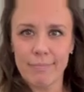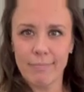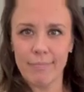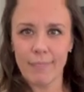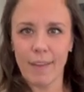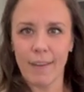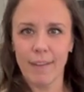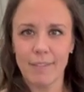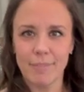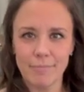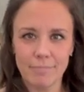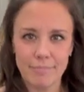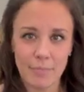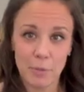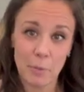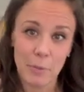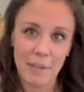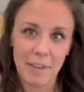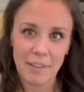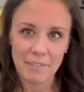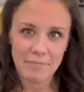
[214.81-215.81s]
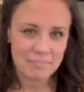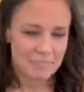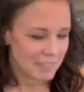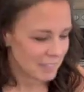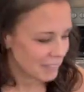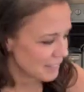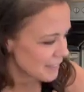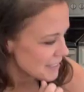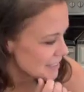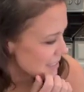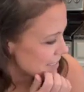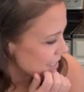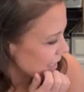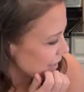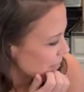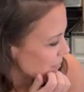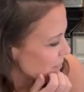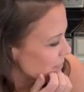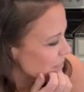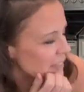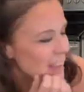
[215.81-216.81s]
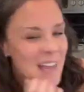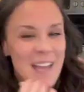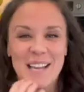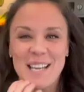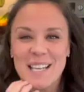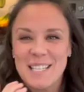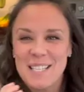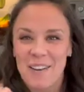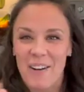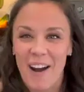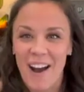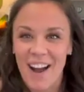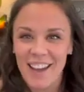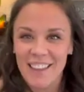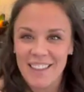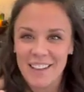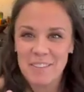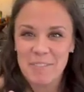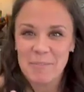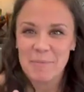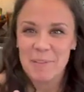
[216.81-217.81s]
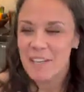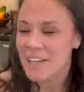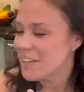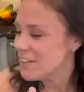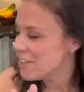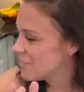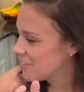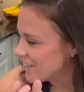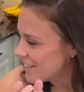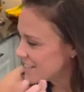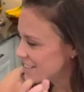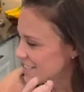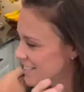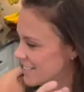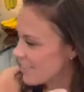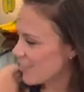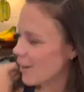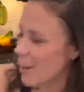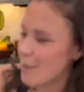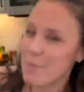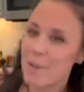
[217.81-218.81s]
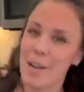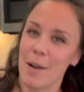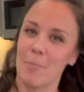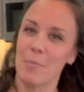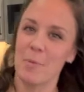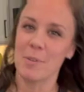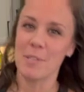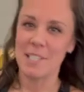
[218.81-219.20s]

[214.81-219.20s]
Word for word: Yeah, okay. Let's see it. So I thought it would be kind of fun to grab a couple of